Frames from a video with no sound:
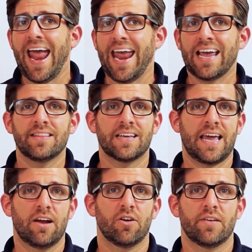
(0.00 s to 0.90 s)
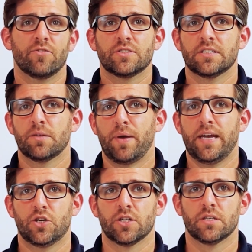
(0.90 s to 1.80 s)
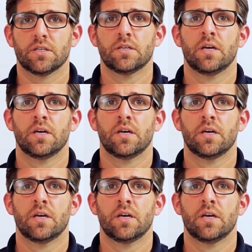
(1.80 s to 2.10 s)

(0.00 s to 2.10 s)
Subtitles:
and the caregivers and the patient